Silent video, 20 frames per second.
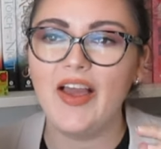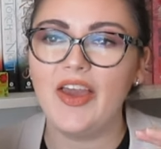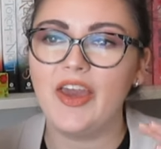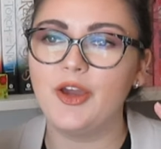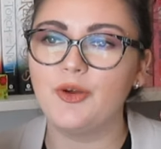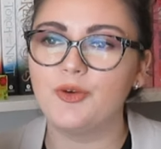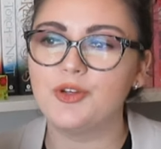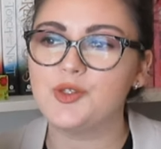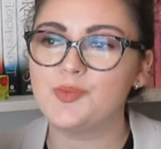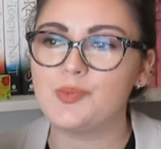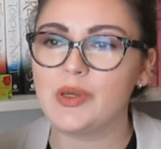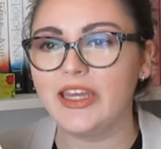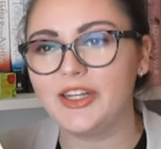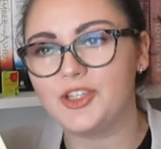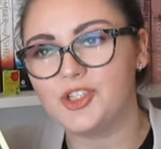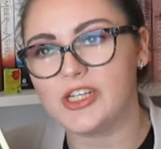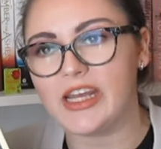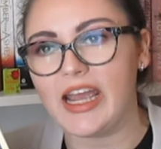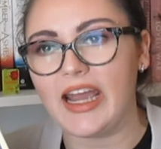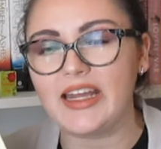It was
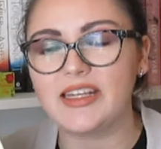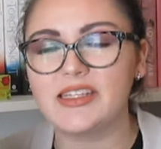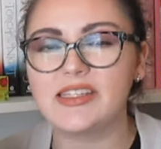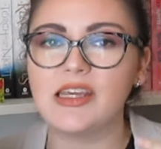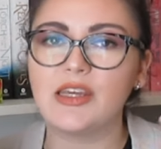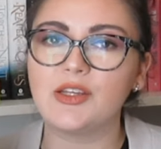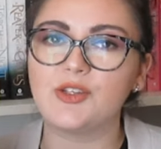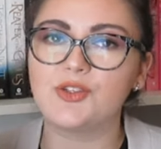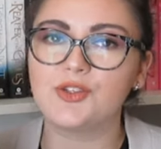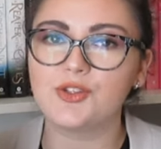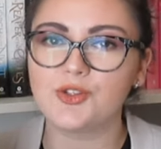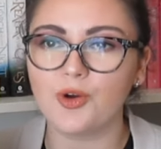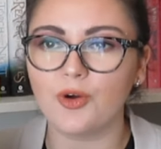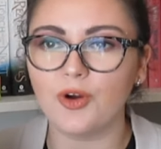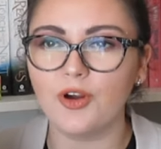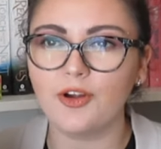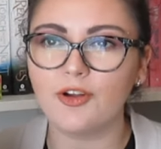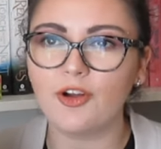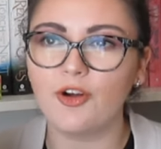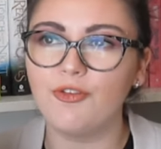pitched as
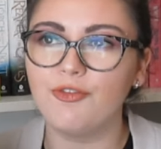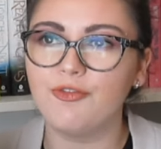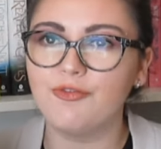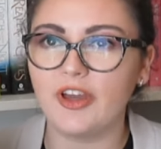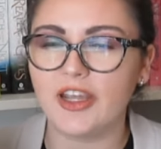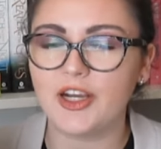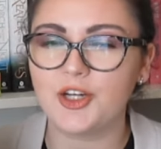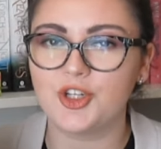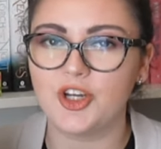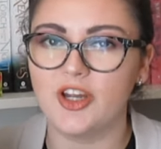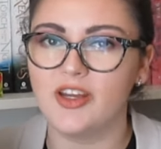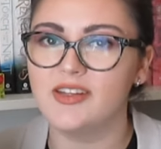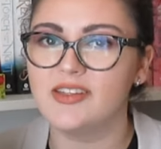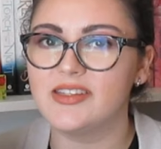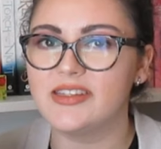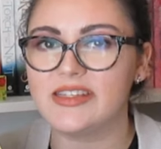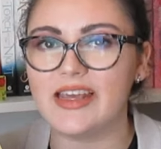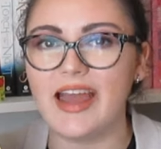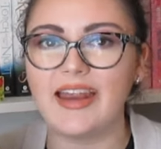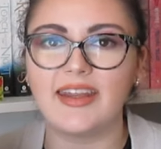historical fiction
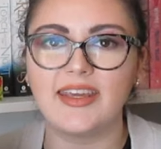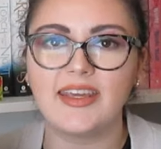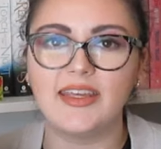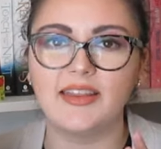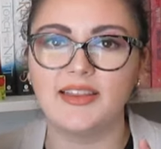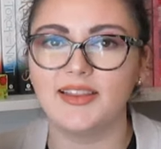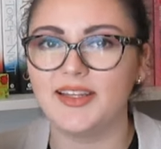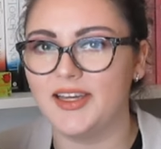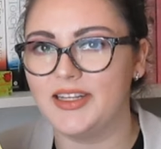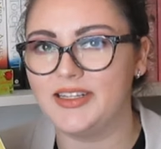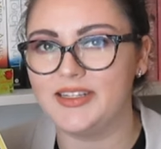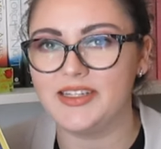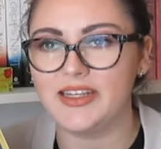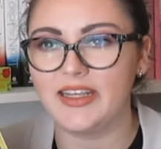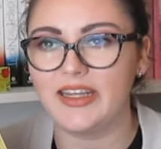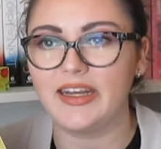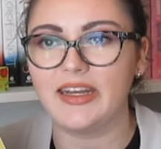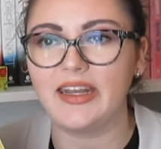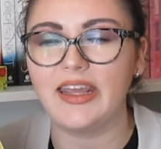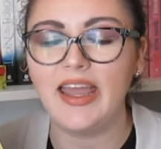set in
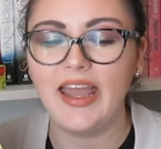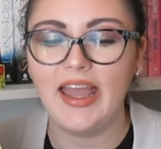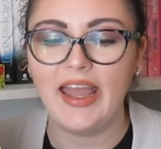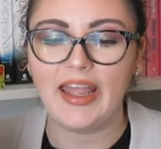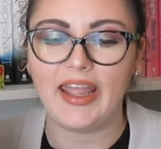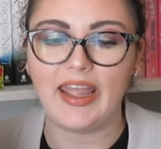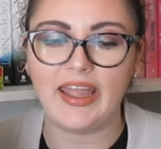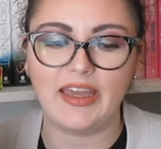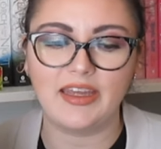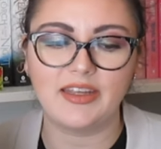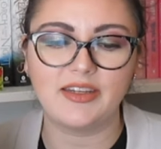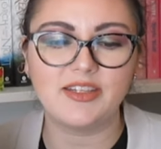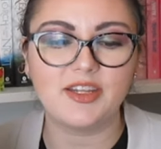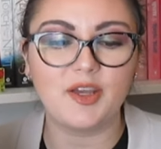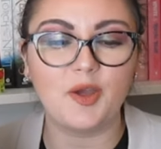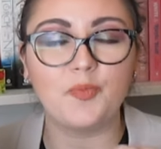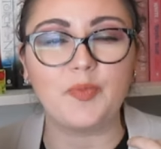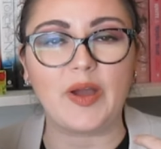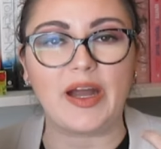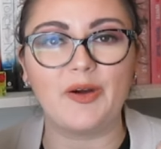London and
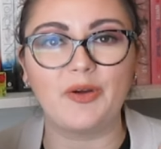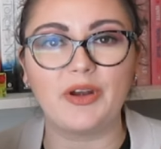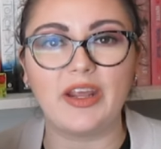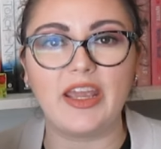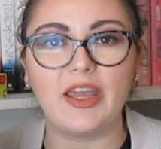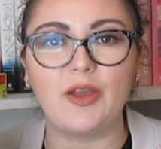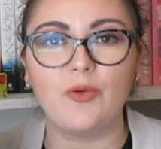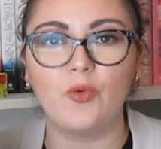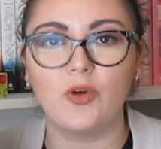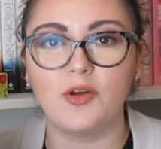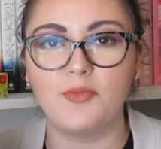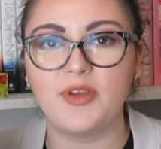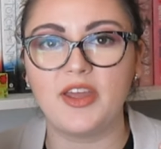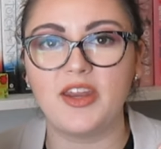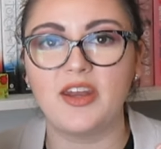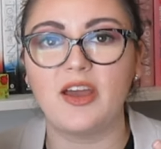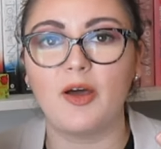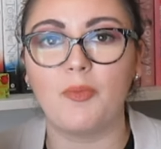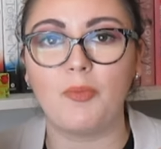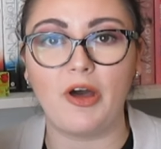about a
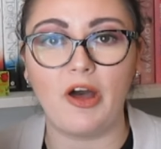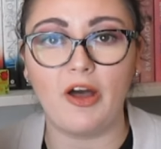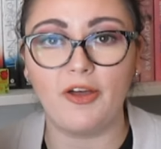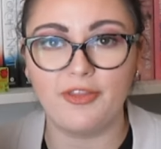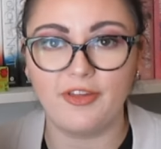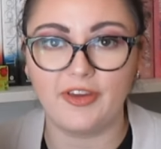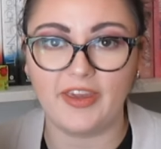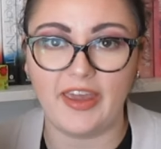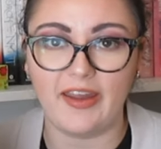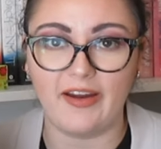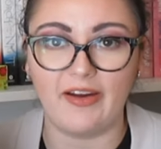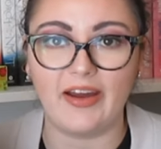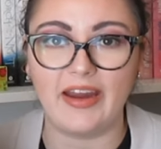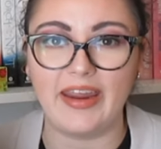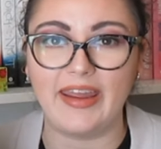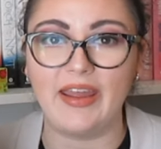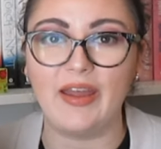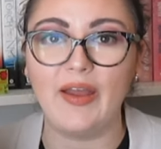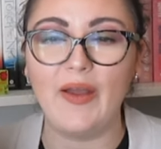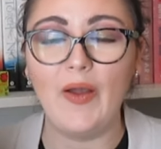woman
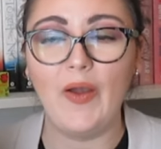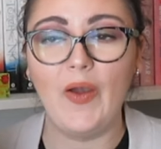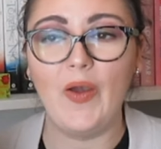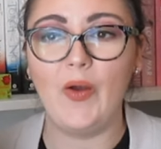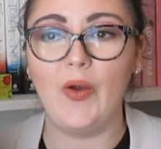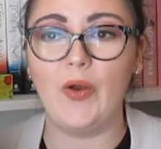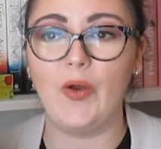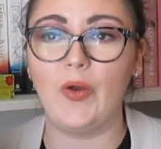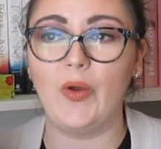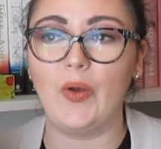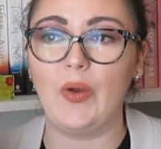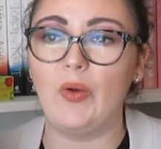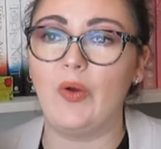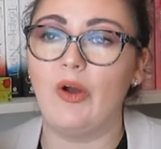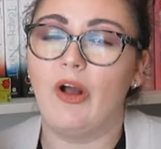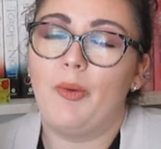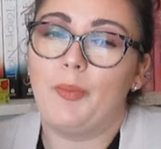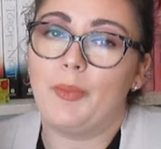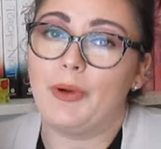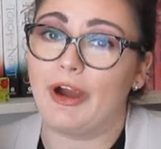apothecary who
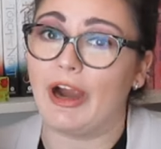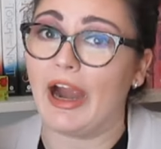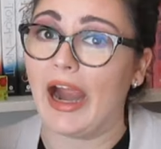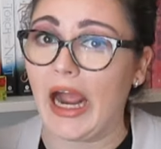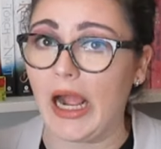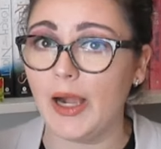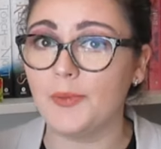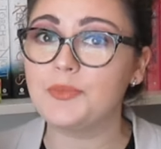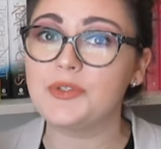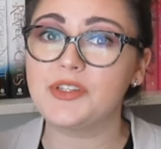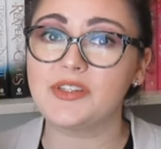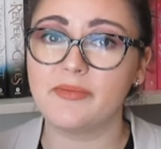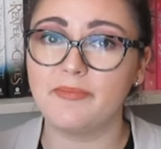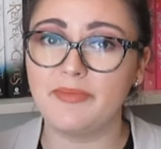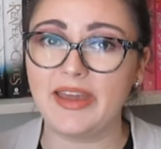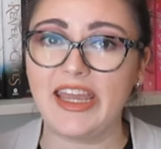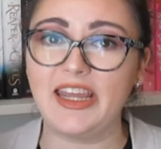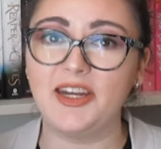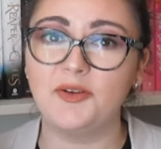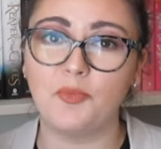perhaps
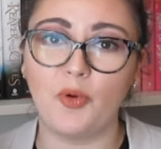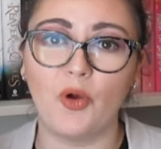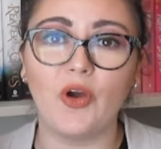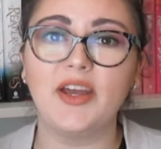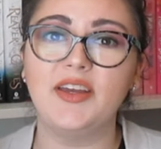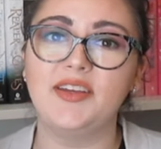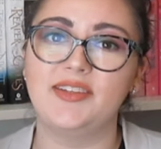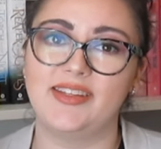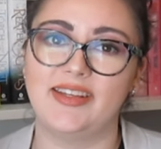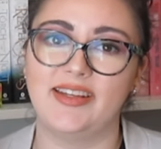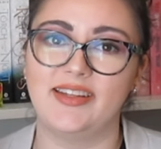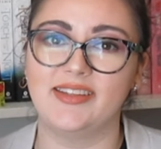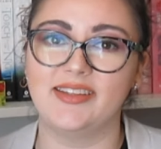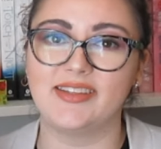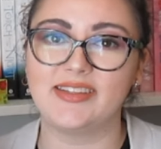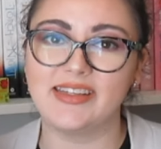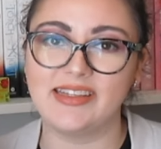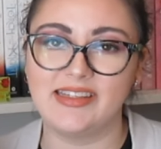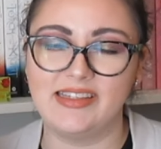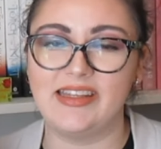made poisons
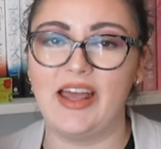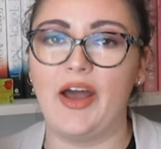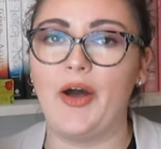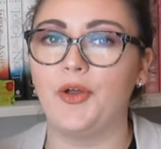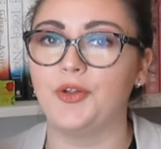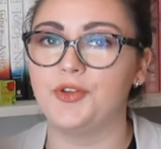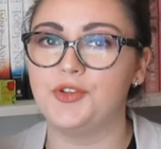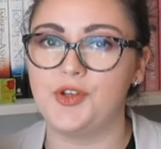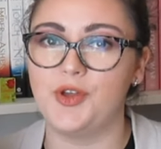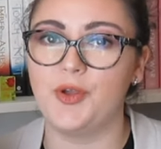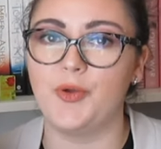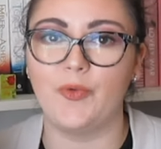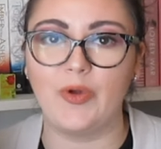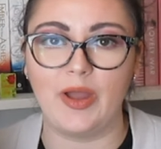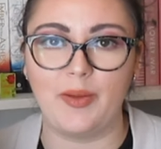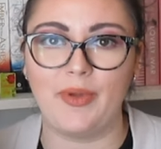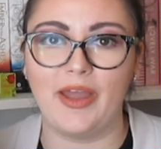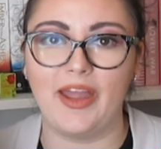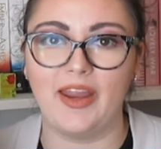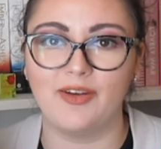to sell to
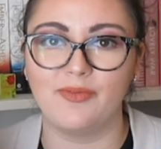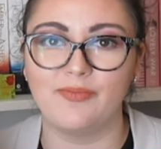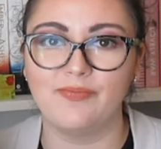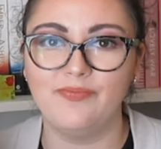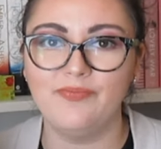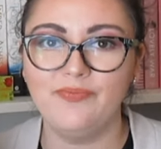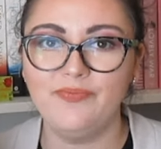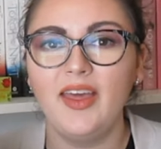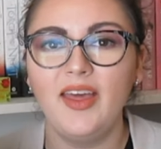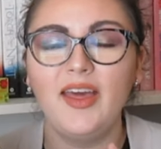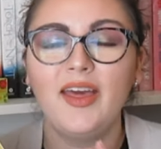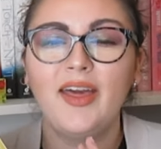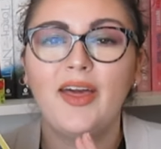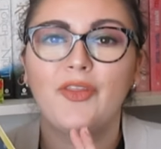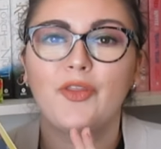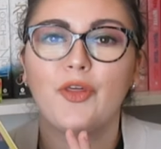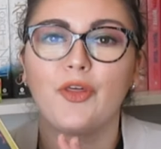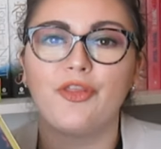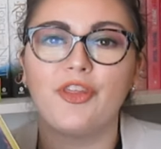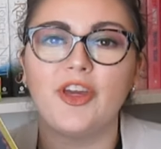women.
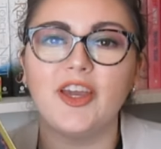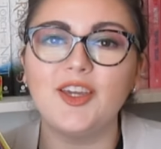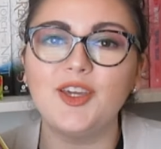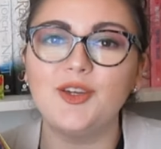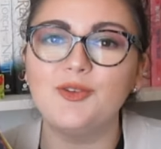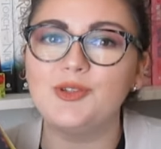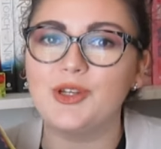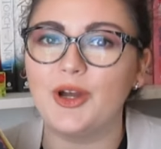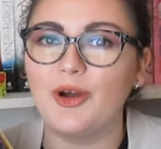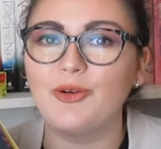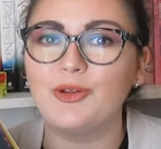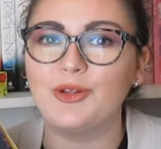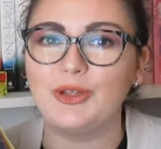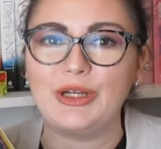The thing you don't